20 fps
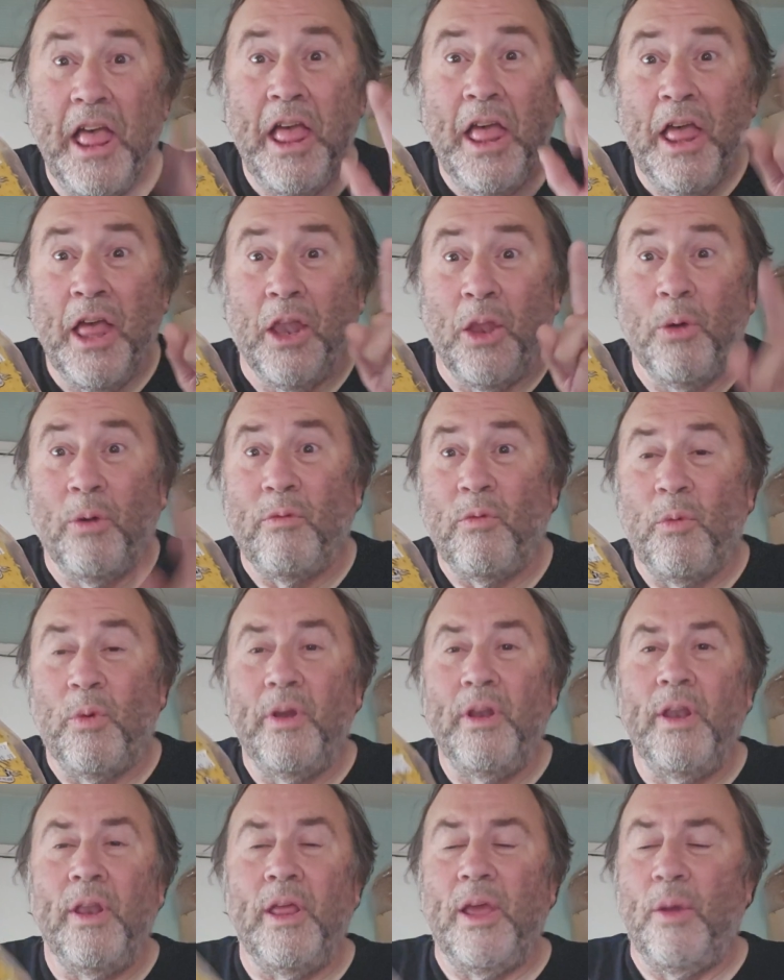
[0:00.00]
Hello
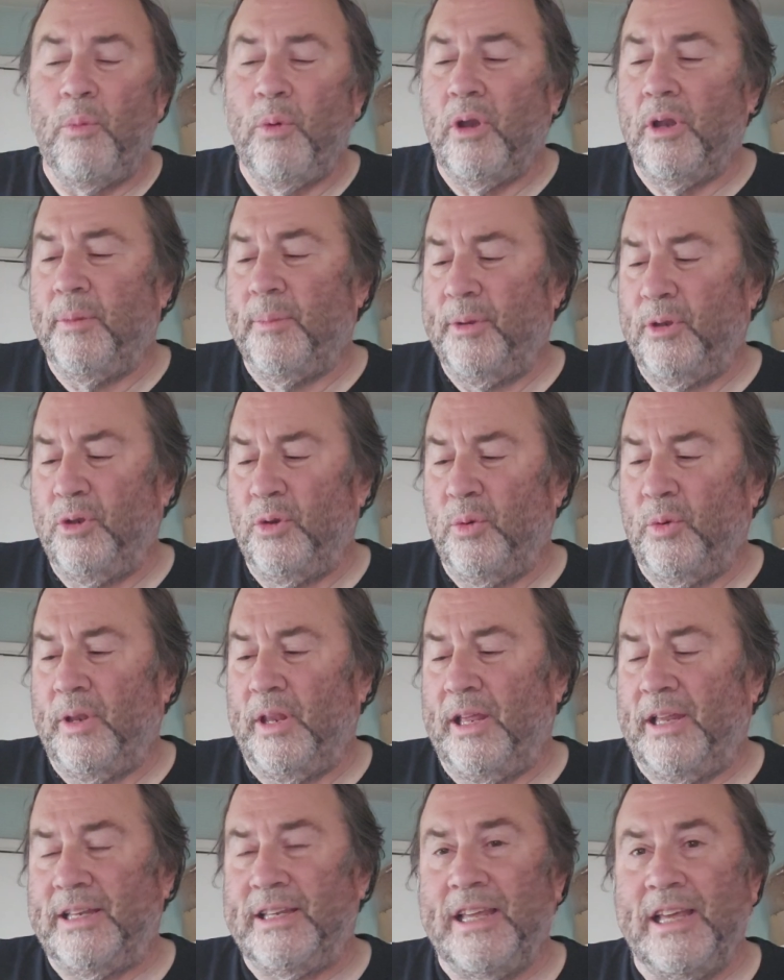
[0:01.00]
everyone, and we're going to be doing
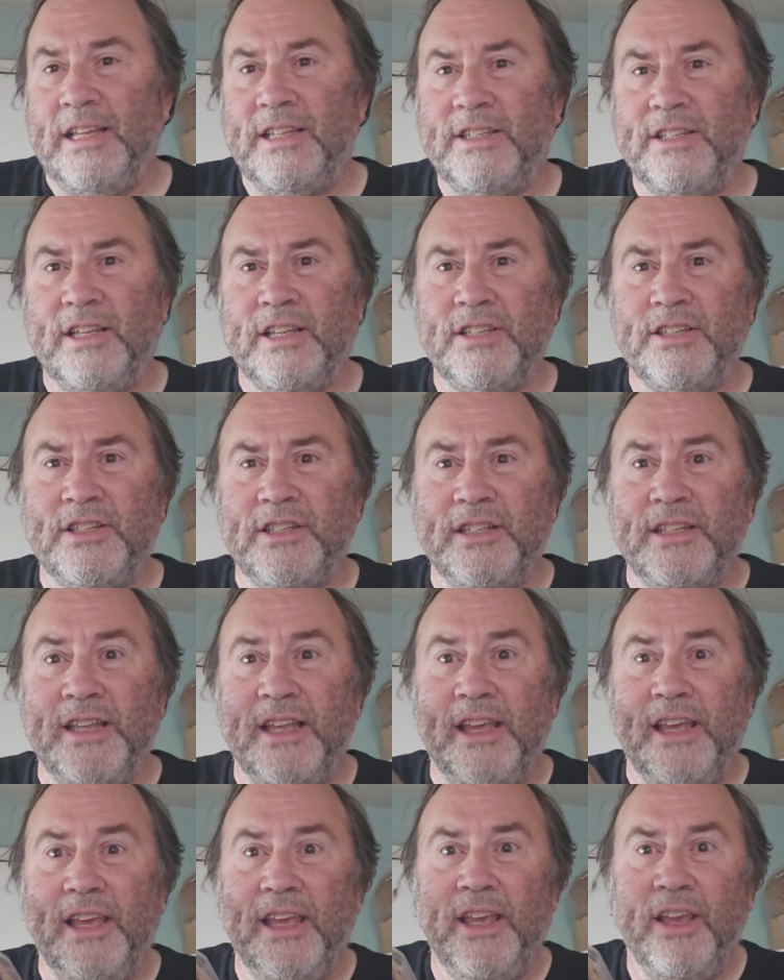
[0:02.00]
a taste test
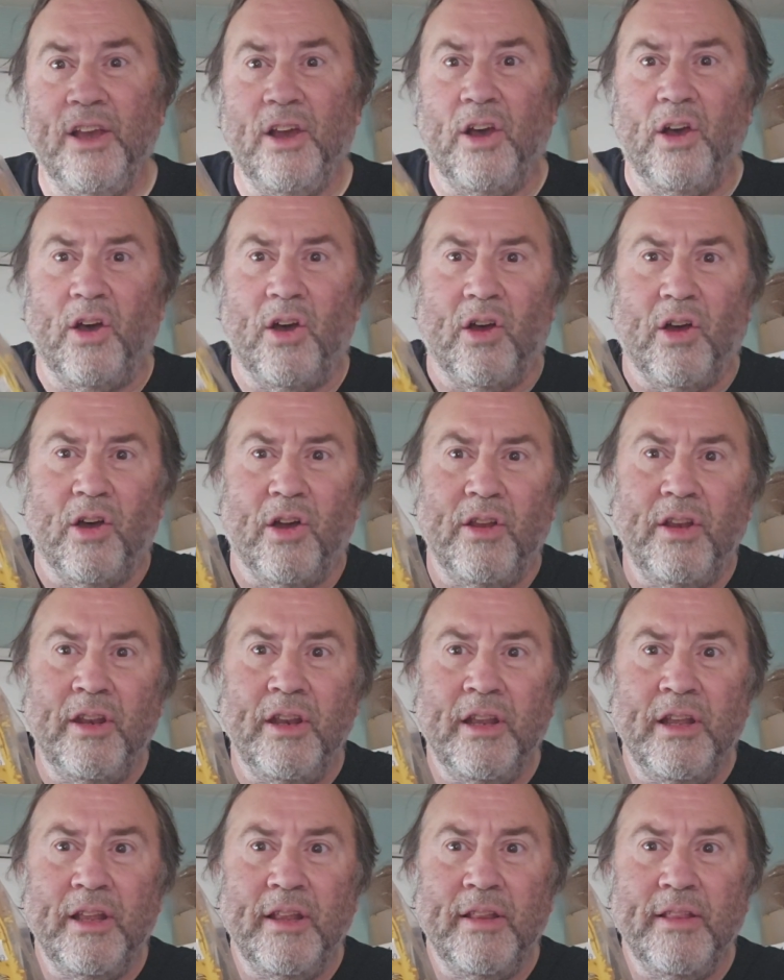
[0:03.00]
today on
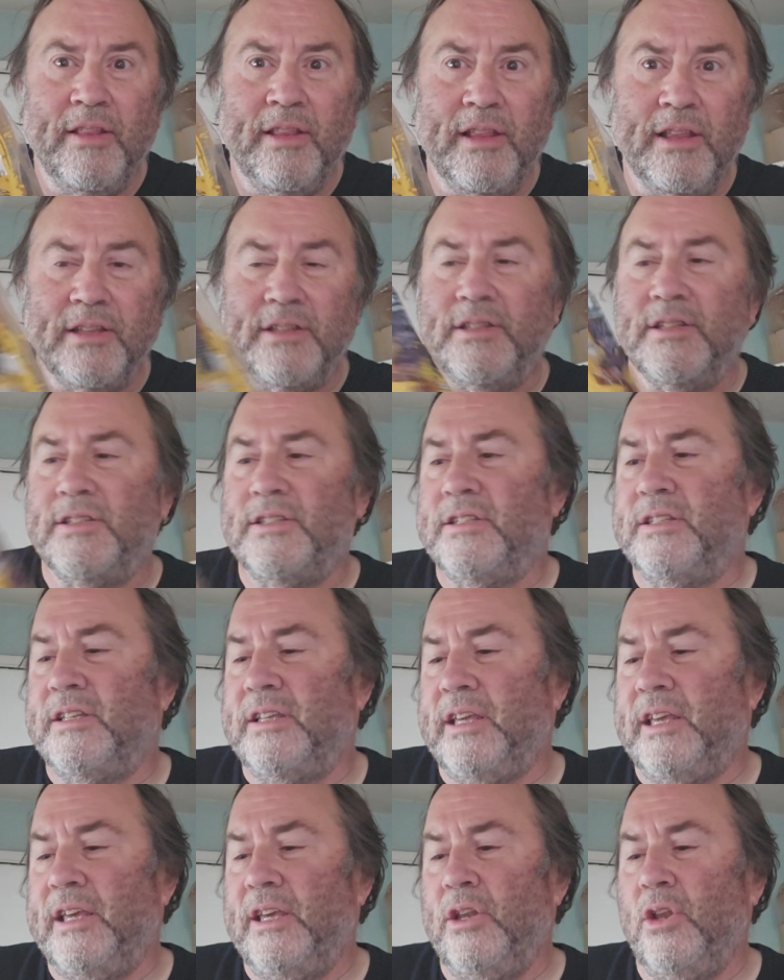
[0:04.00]
this. This is
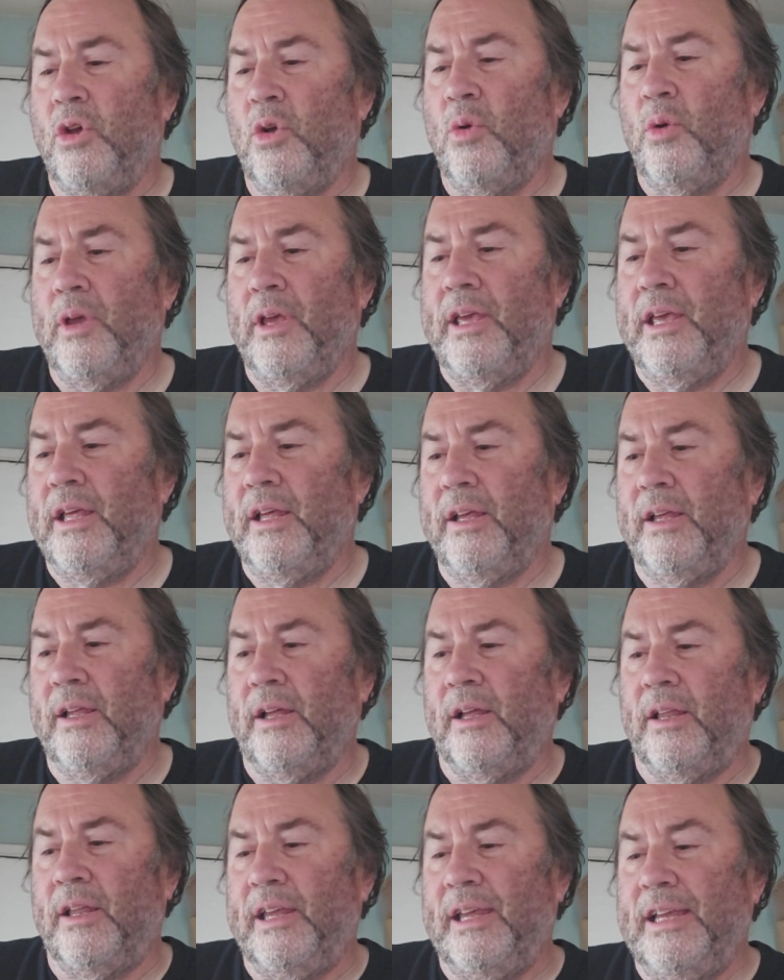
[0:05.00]
keto,
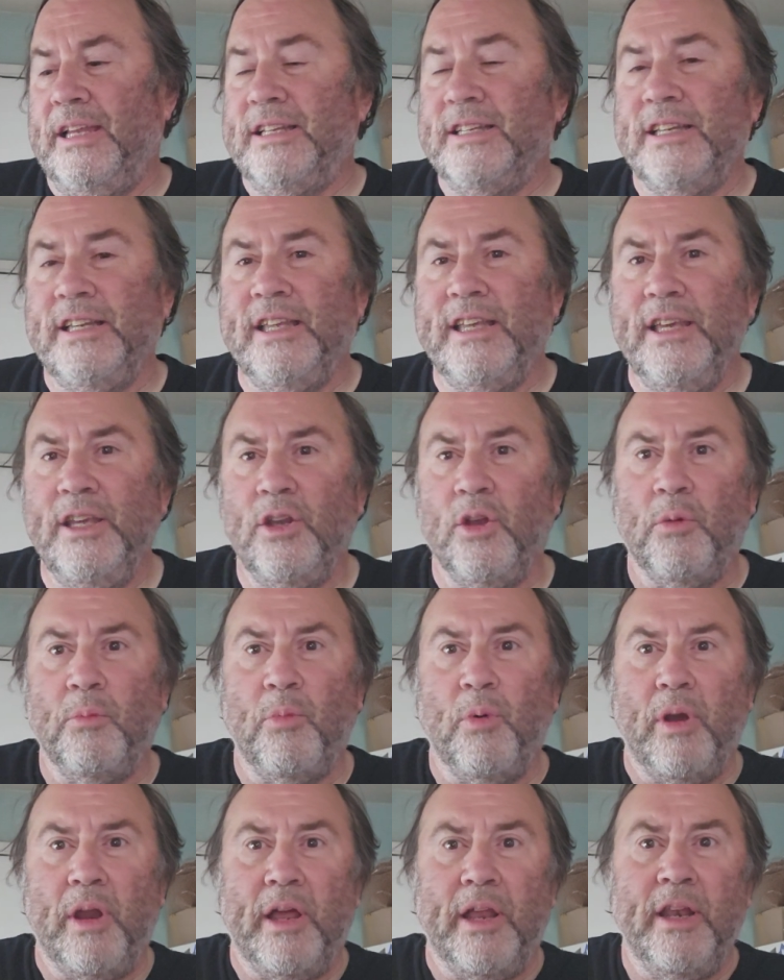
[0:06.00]
inked keto
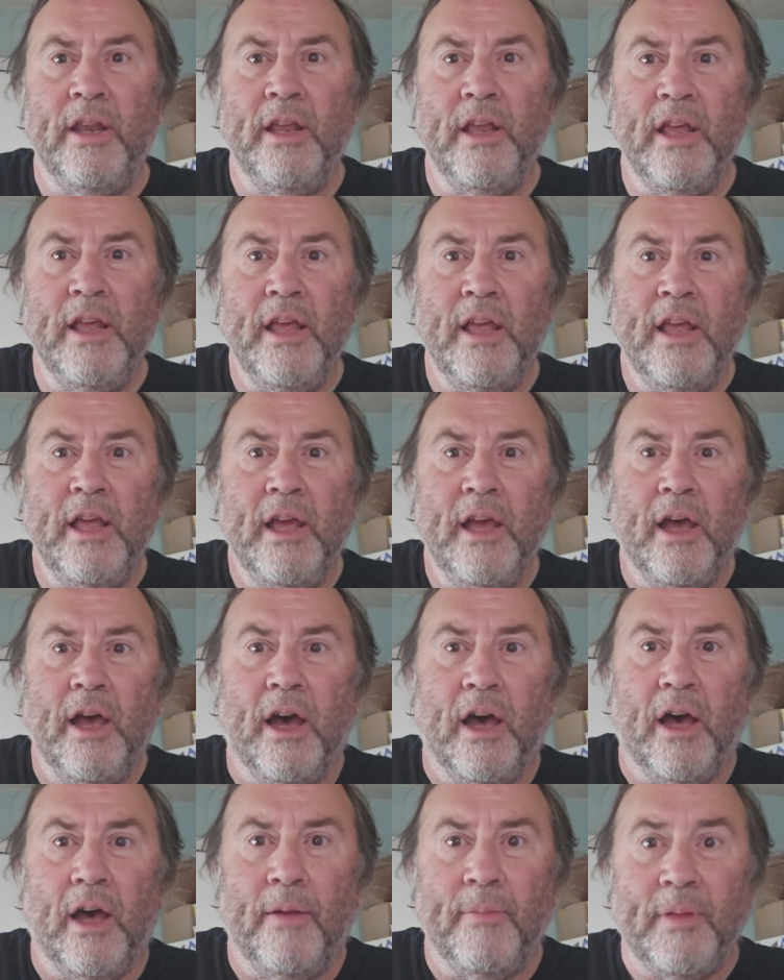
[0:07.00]
bread,
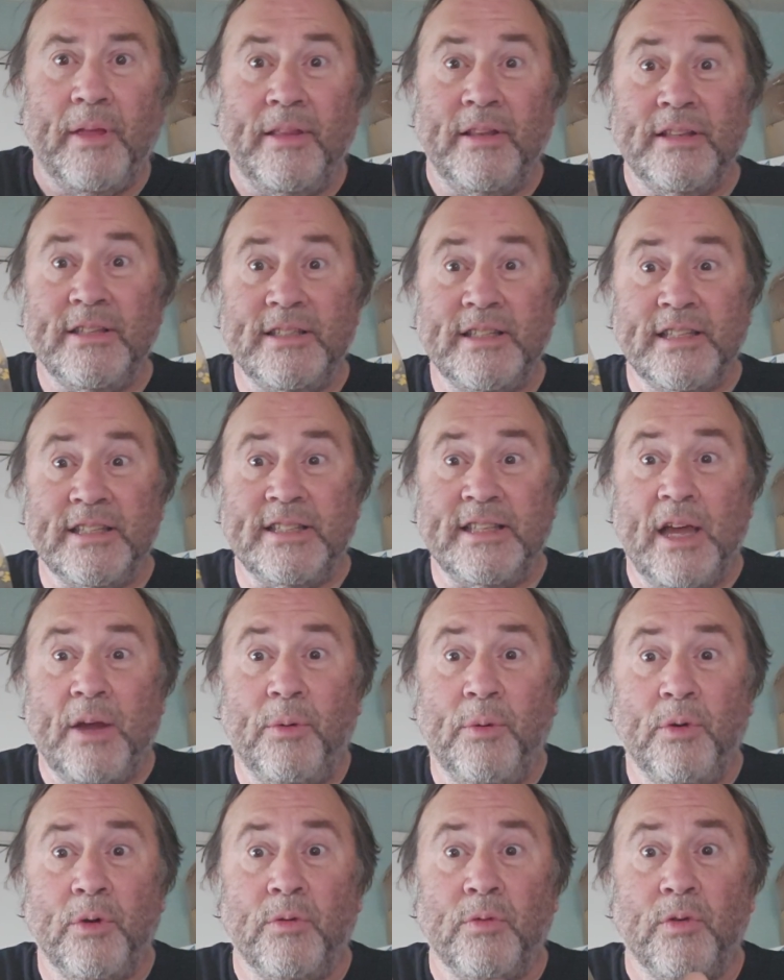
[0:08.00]
and this is the
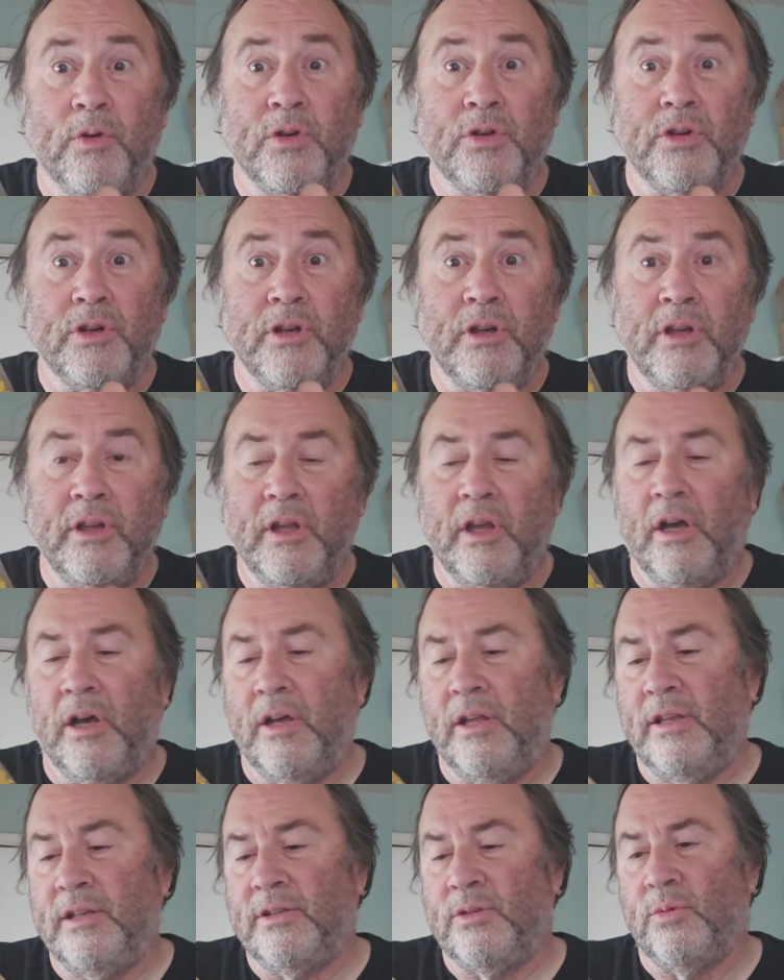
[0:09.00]
sourdough version.
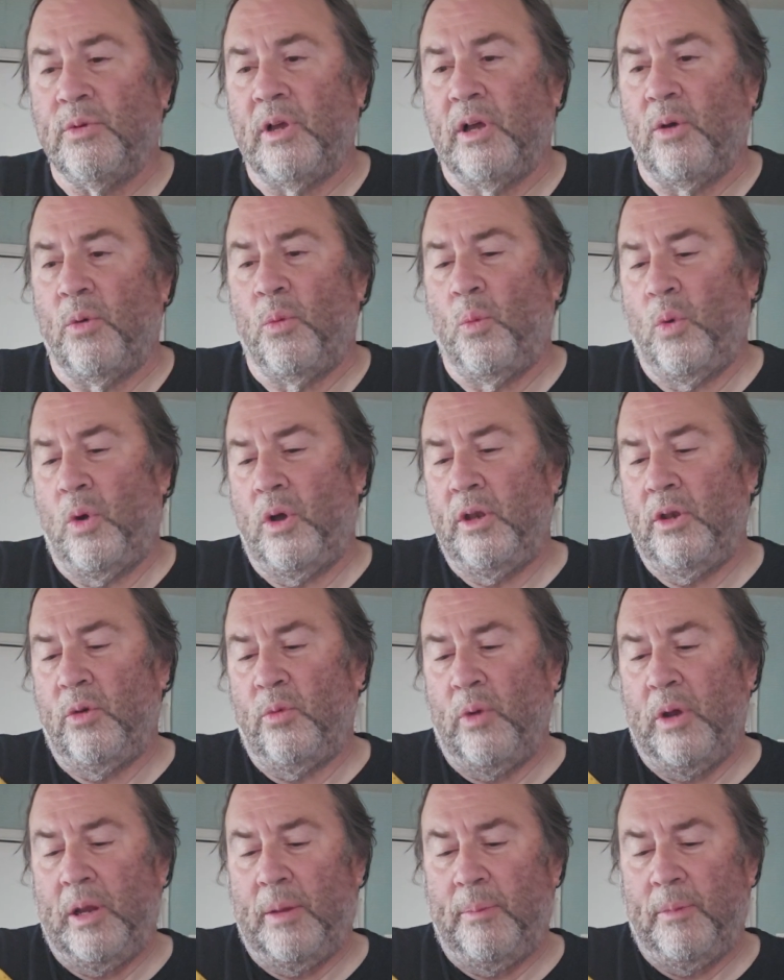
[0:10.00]
It's got 1
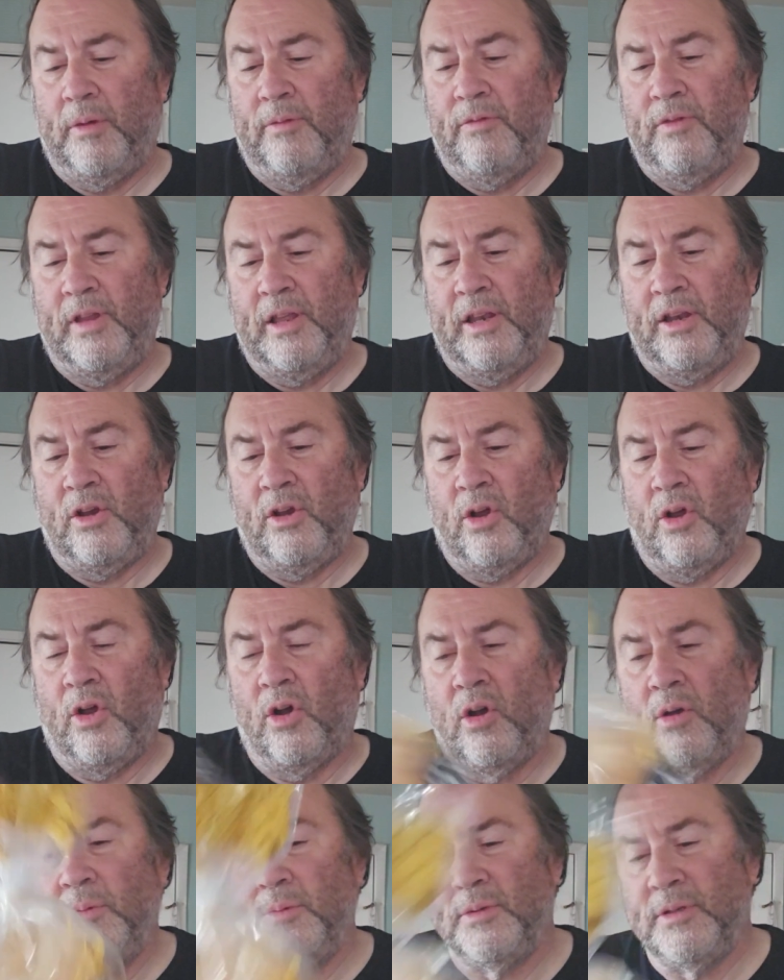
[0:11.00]
gram of net
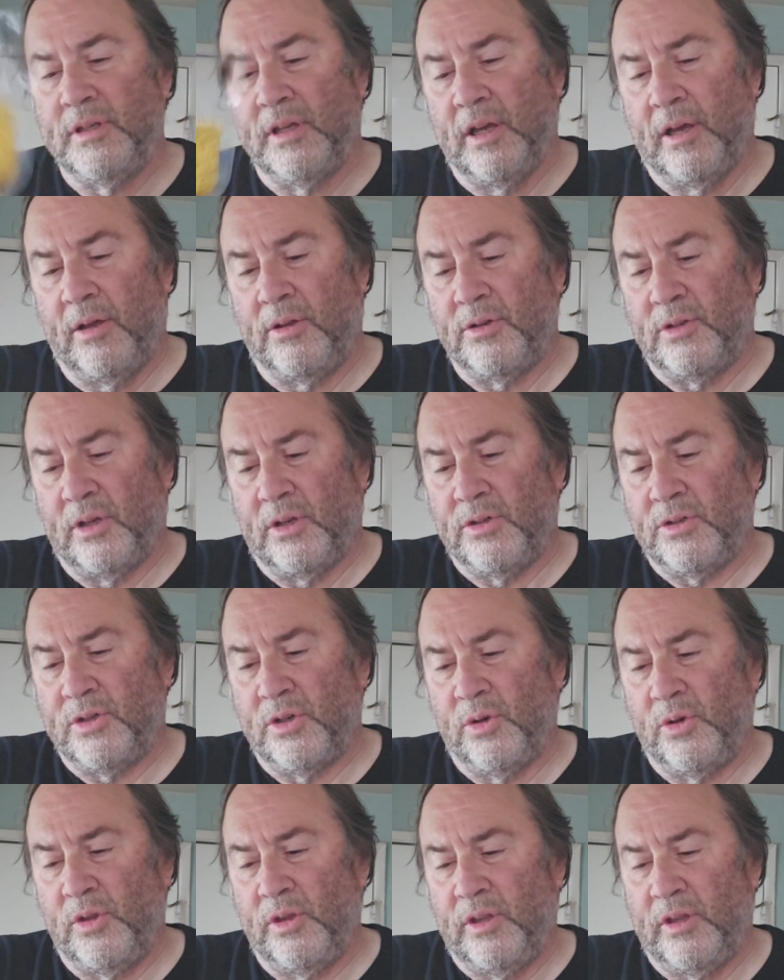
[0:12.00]
carbs. I'll
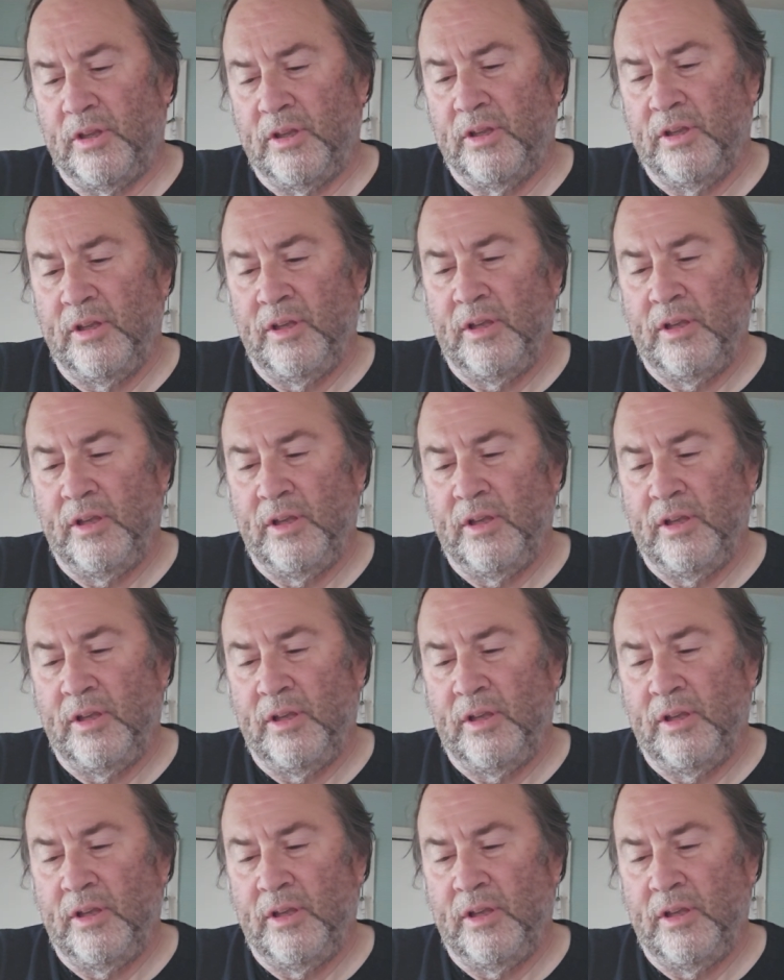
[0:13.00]
show you the,